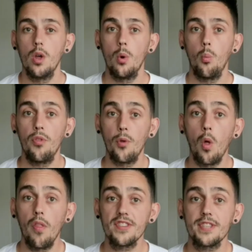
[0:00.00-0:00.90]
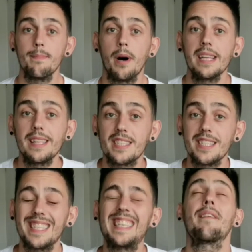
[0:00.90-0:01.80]
With all this in mind, this is
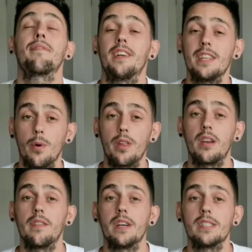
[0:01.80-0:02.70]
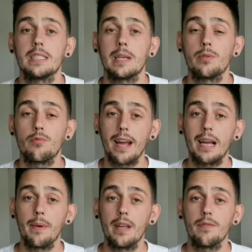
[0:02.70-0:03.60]
definitely one of the devices I would
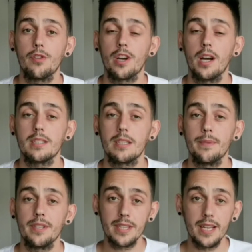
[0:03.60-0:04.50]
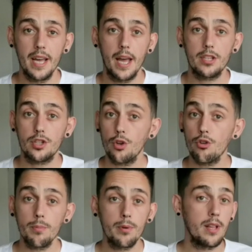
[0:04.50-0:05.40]
recommend for your customers. It's
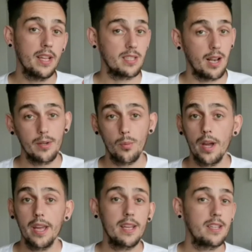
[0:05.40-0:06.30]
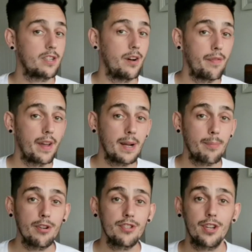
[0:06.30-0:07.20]
durable, it's lightweight, it's got
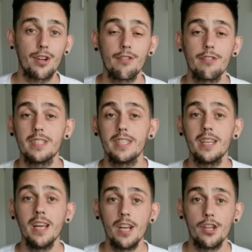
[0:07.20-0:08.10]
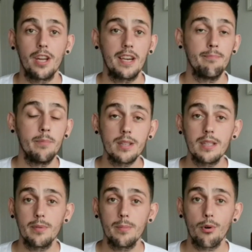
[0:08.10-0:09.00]
fingerprint security, you can have
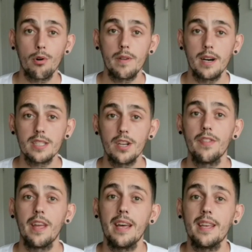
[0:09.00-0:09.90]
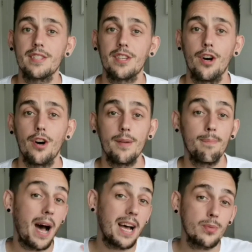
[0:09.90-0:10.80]
multiple profiles on that, it's got
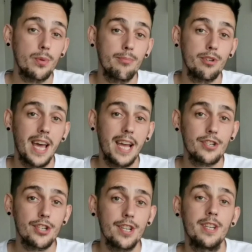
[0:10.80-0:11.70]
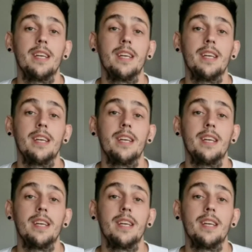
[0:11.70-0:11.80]
password protection,